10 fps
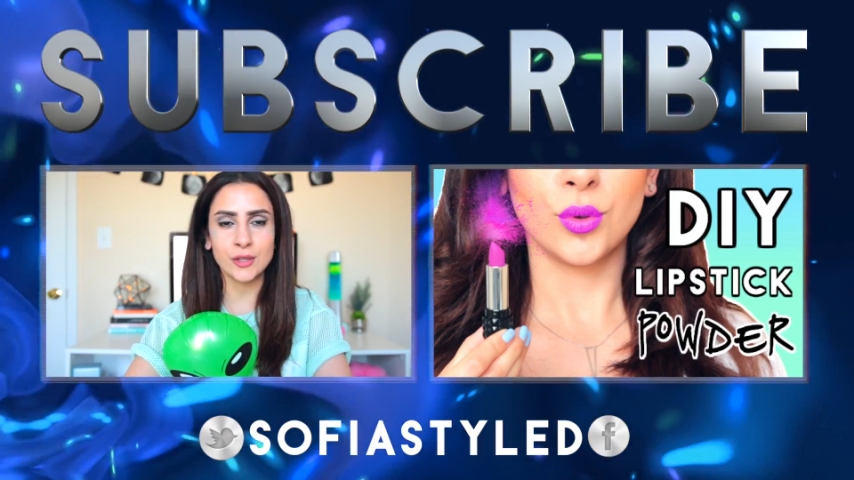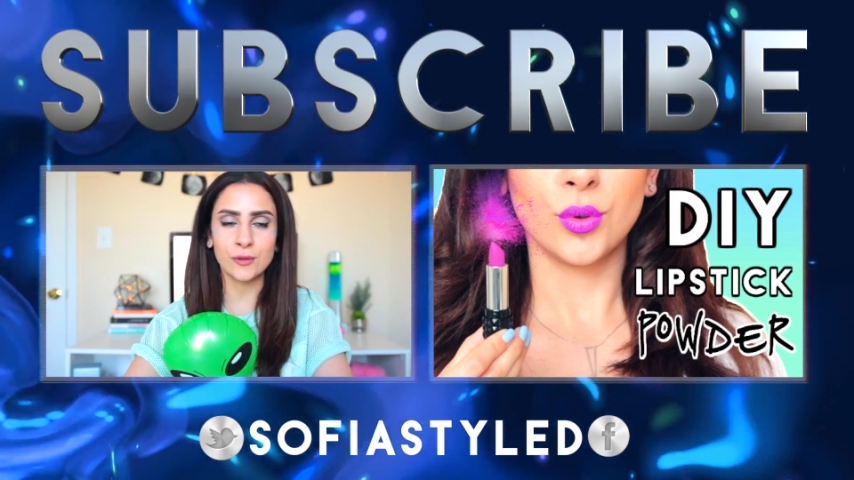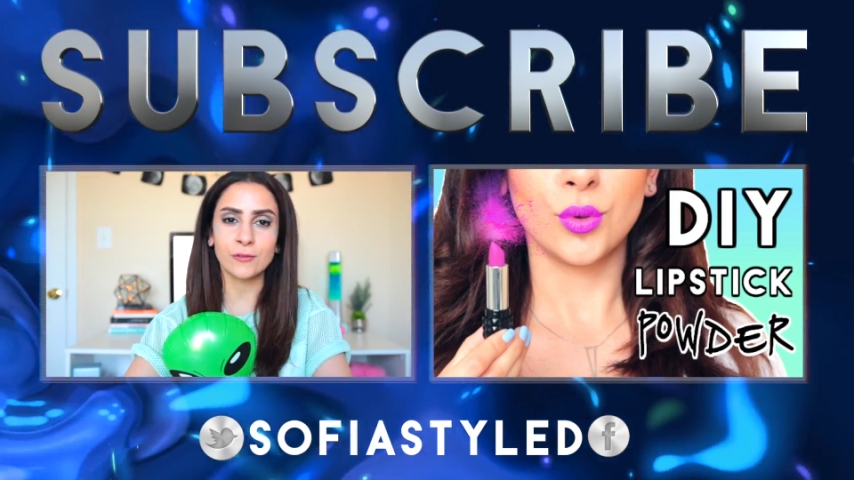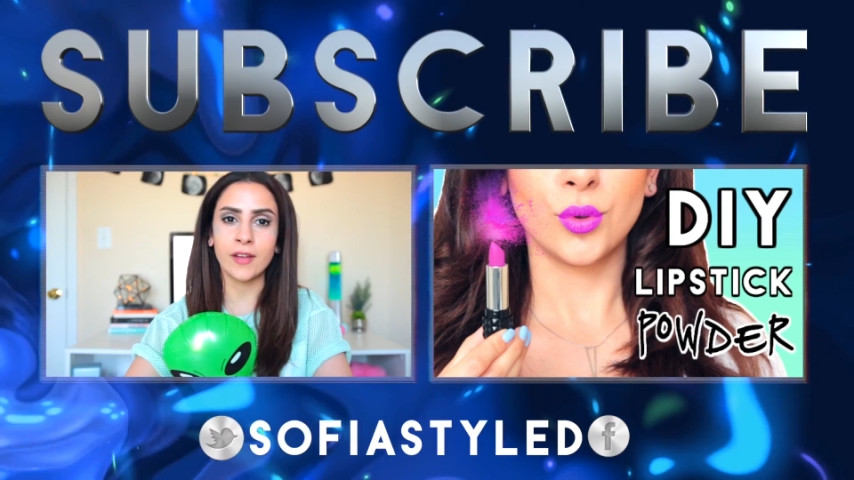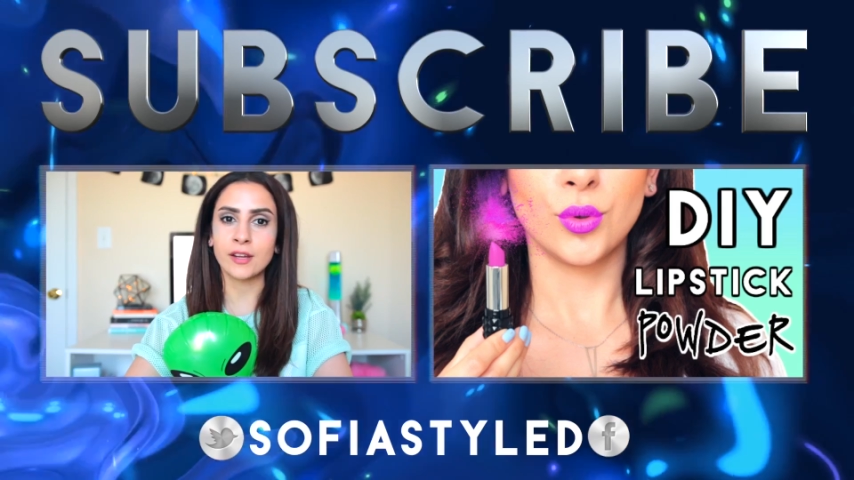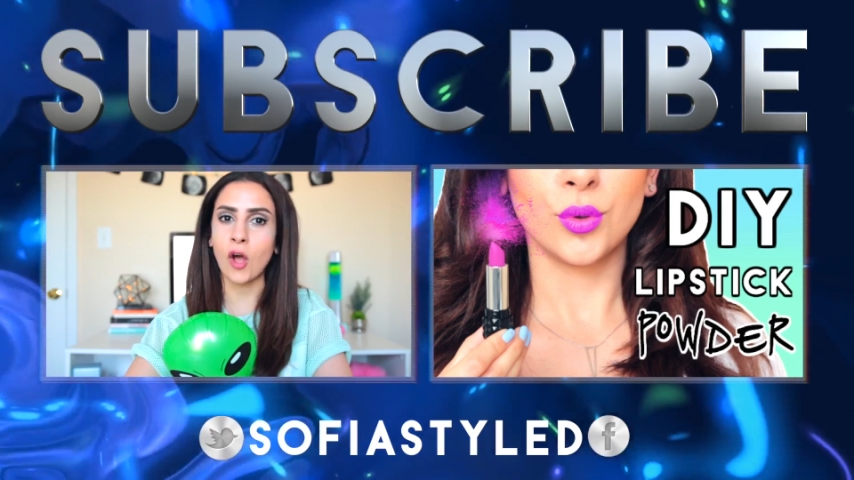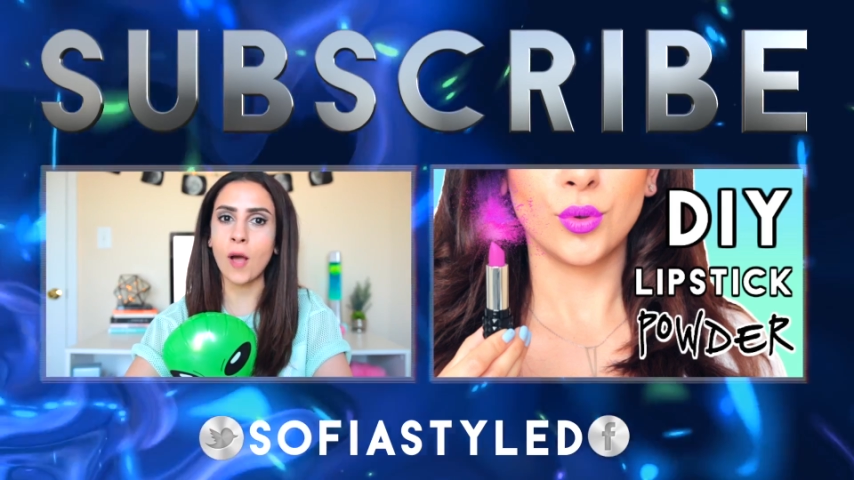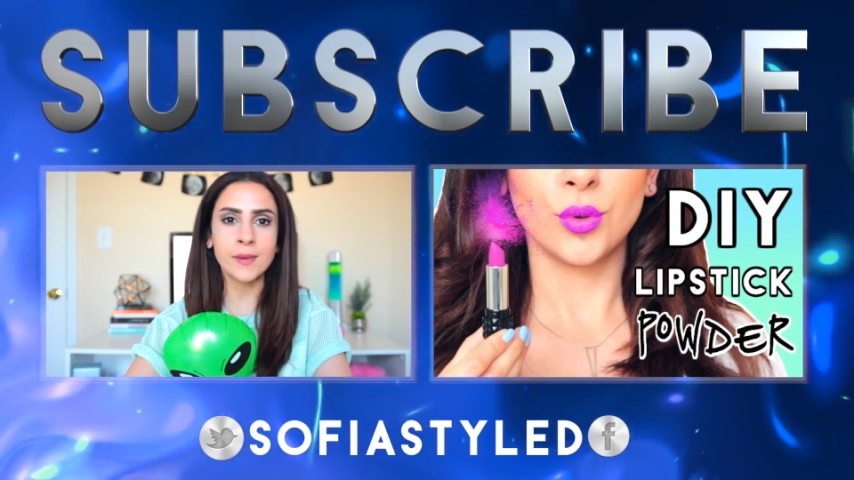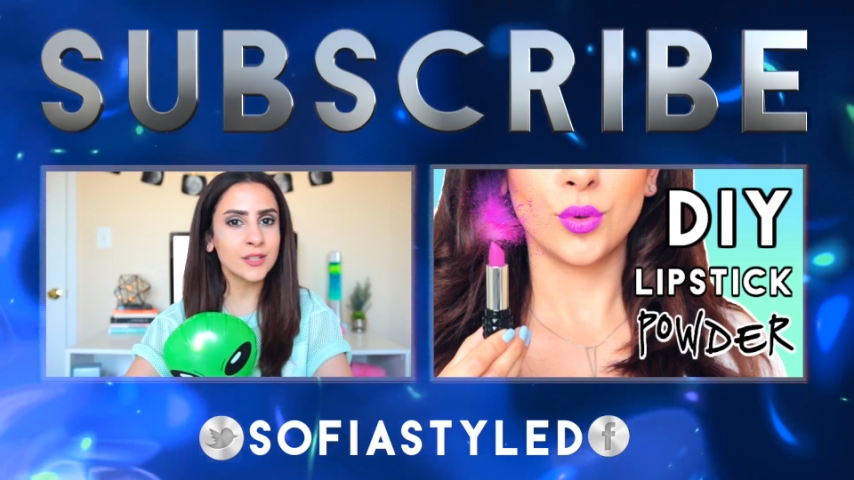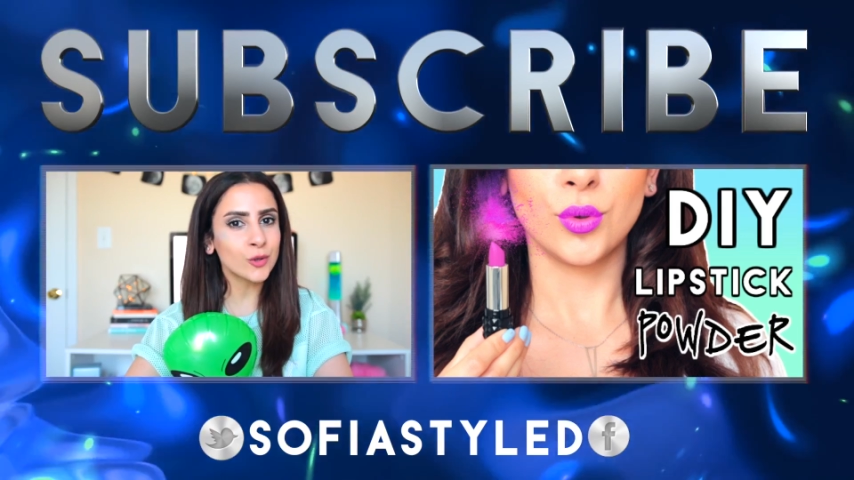you can find
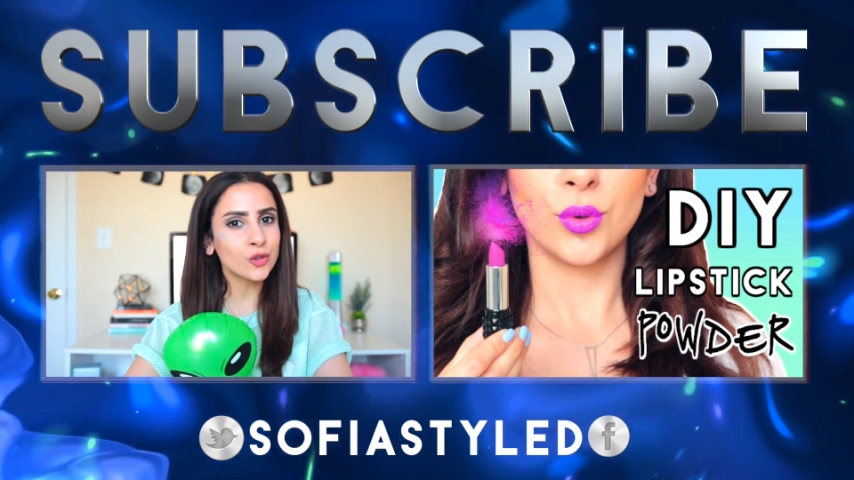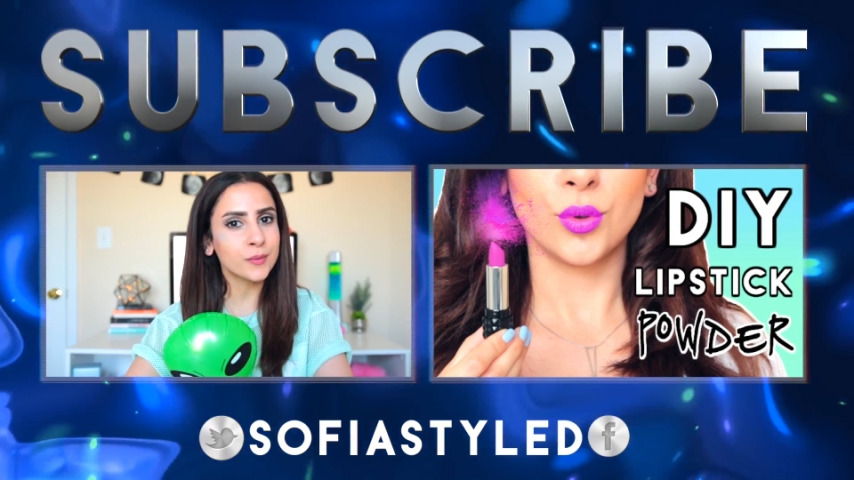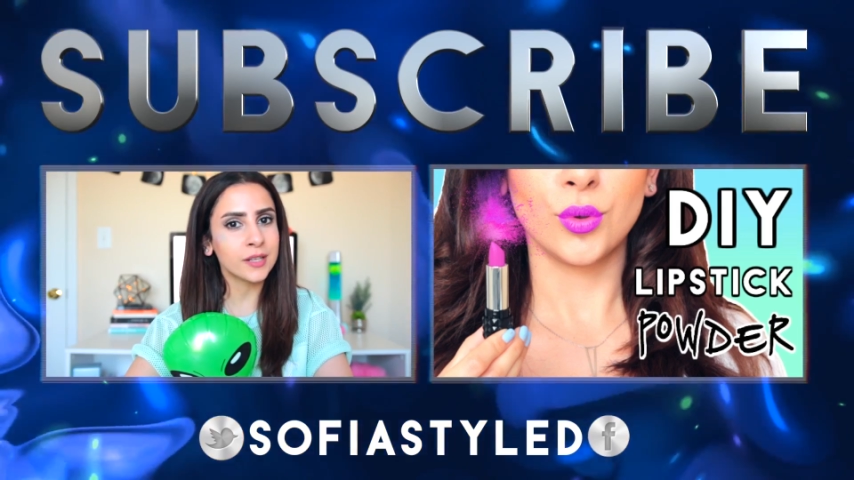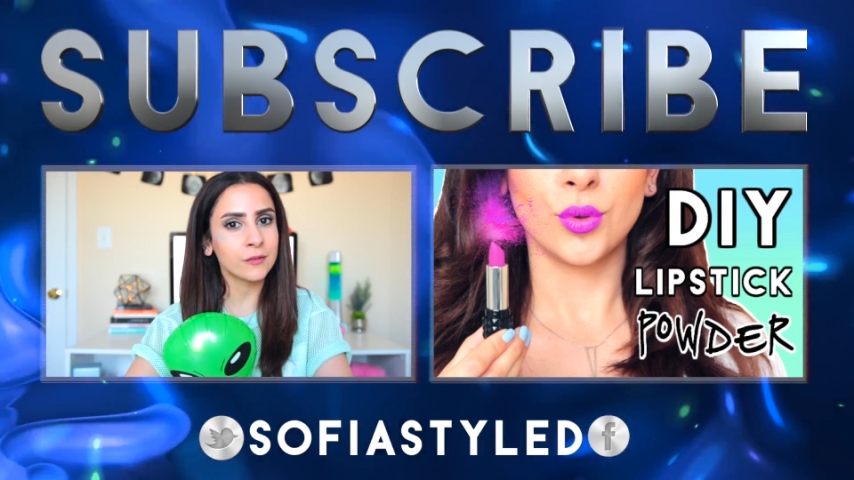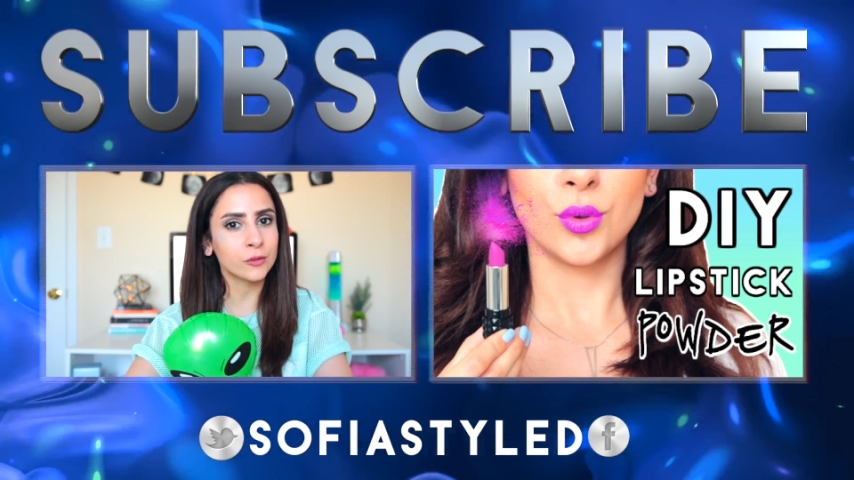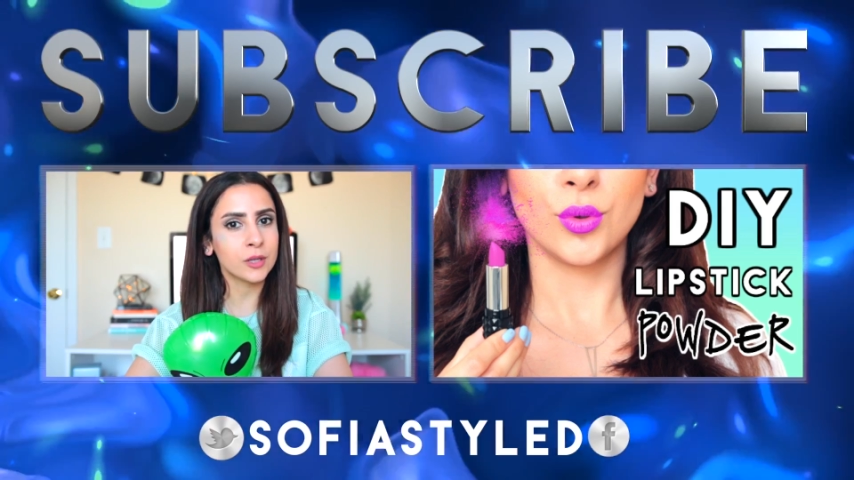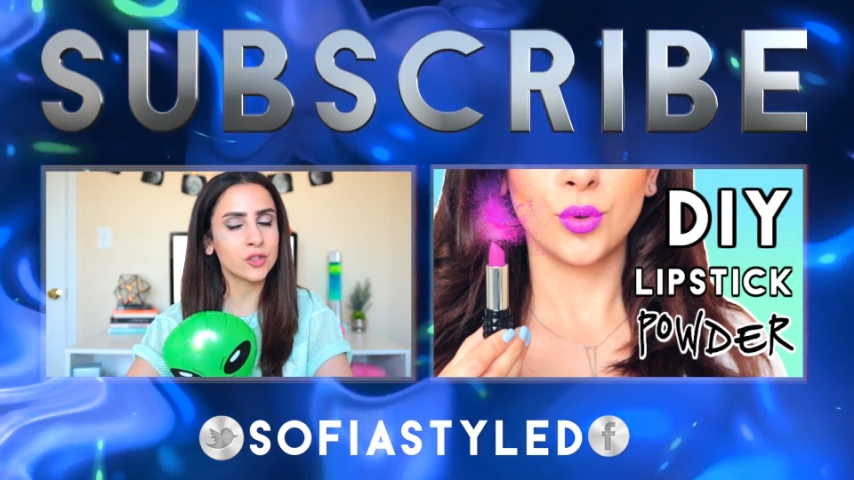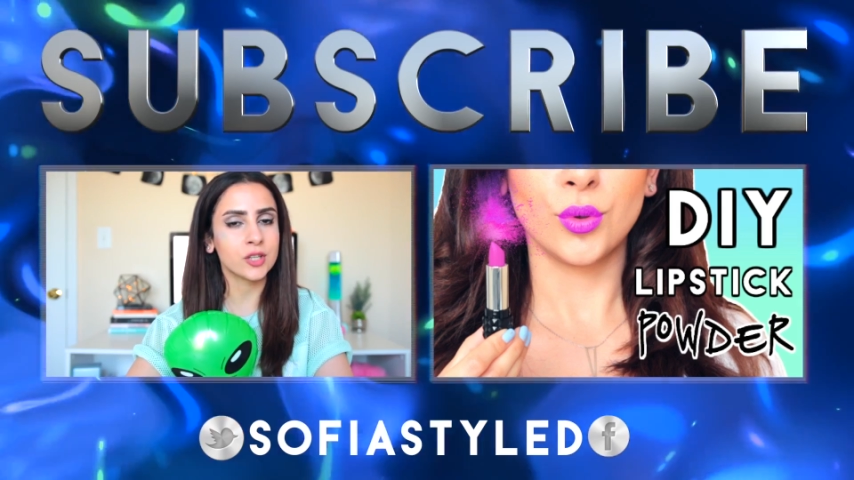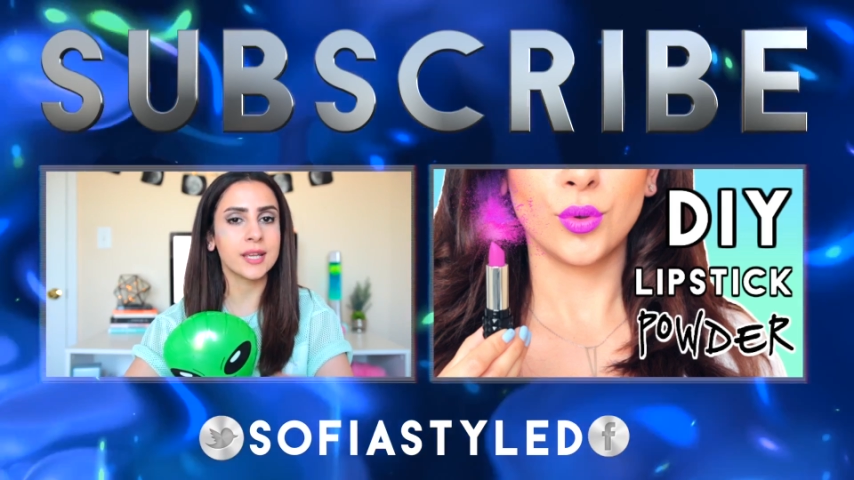all my social media information